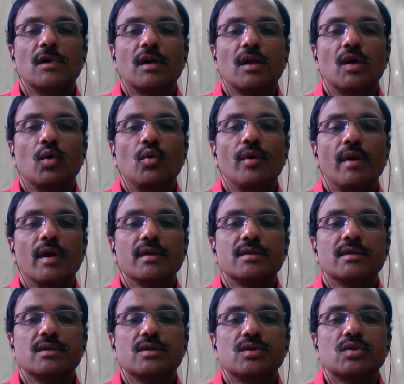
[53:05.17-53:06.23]

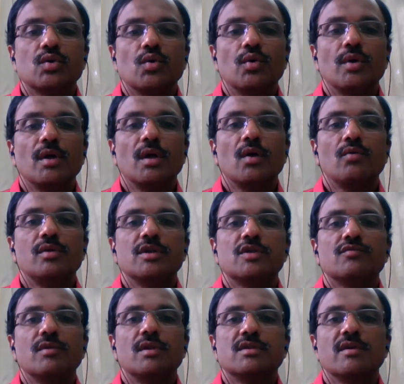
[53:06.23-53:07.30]
Archegonias. So here now this one
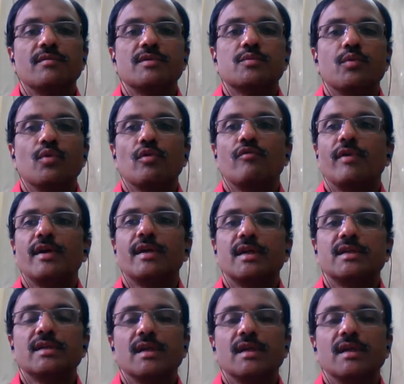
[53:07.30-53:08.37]
is sporophytic
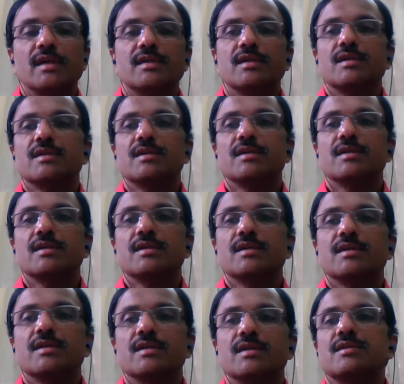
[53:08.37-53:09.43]
generations.
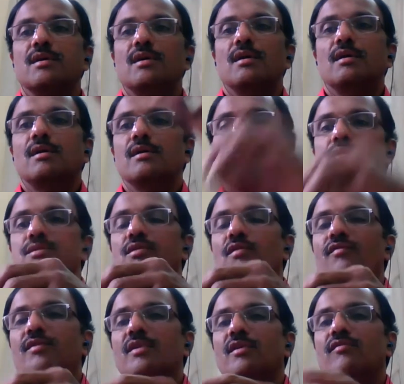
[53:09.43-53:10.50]

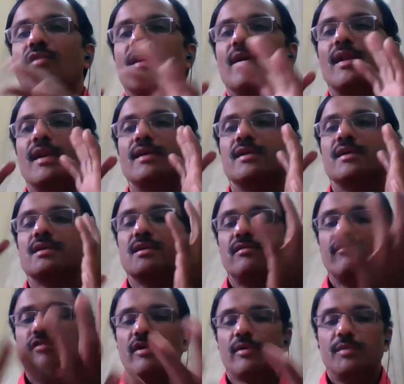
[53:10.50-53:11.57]
So after the
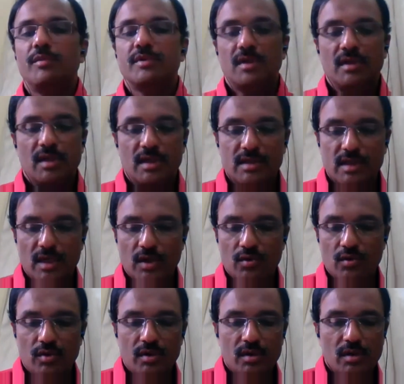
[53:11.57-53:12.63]
fertilization, formation the
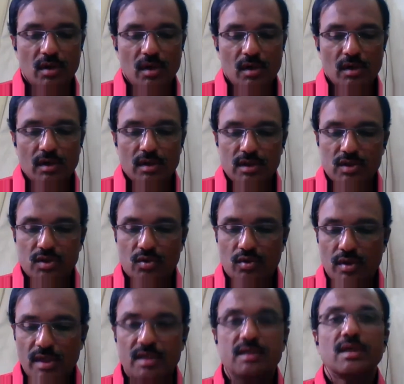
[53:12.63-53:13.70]
zygote. So
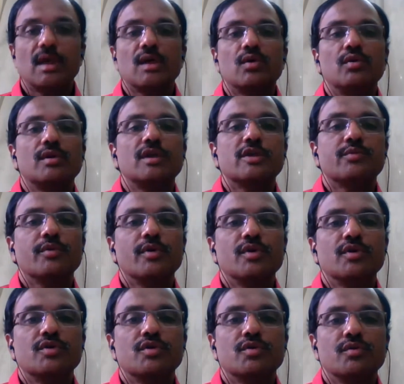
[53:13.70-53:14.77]
this zygote is
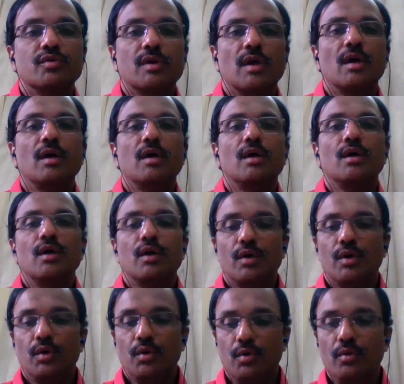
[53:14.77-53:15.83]
produced to the
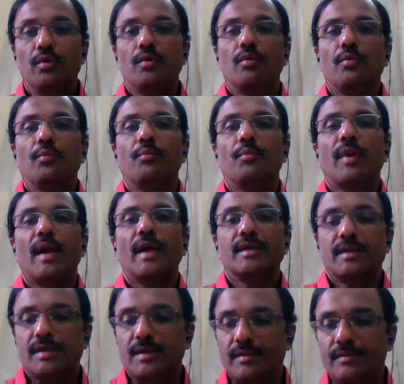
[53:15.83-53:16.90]
new
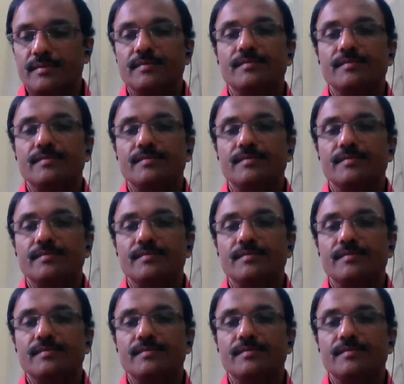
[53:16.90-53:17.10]
plant,